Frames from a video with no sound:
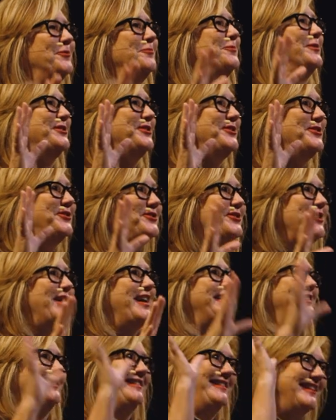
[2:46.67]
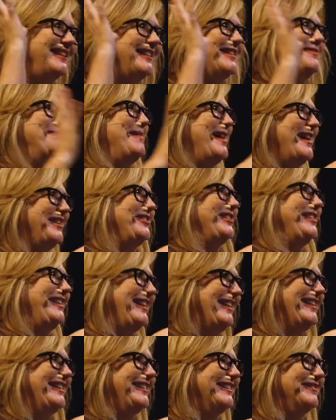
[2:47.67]
was just the Magic
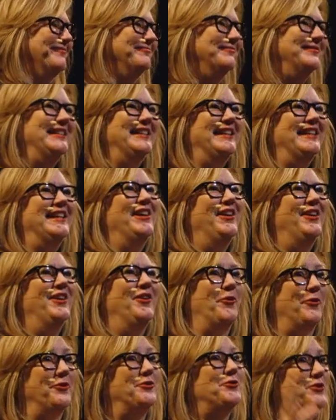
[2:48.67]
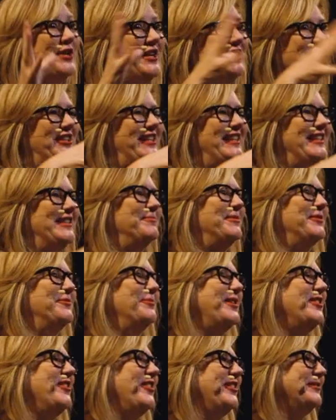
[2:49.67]
Kingdom, or the Tragic Kingdom, as
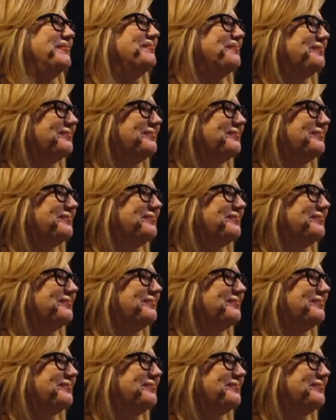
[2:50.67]
we call it.